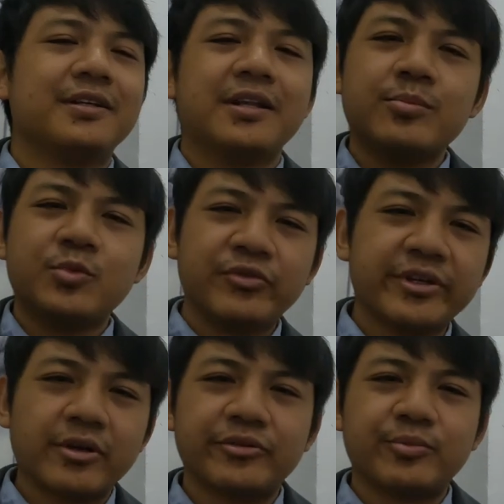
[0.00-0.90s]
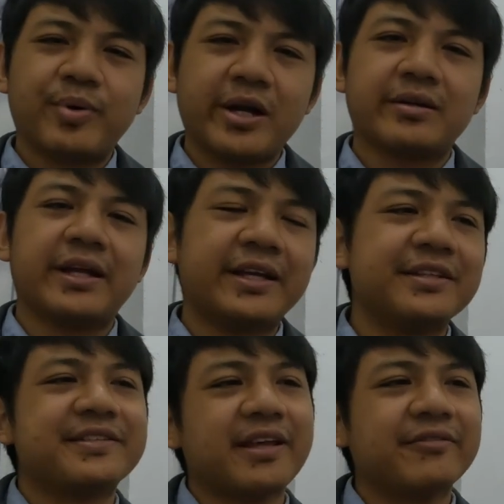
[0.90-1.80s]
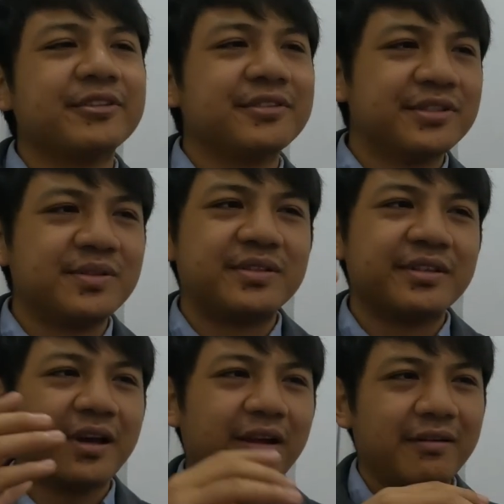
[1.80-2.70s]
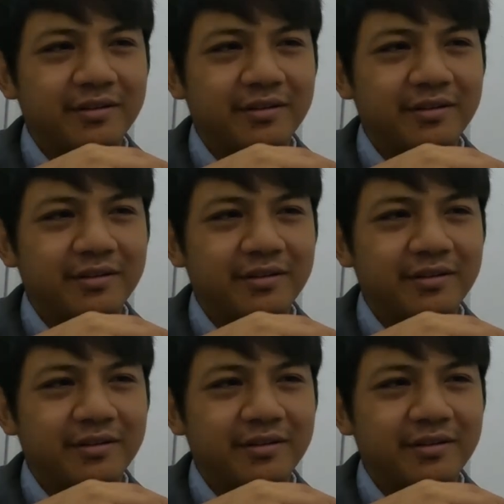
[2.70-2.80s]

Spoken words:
Now moving on to bar 87, this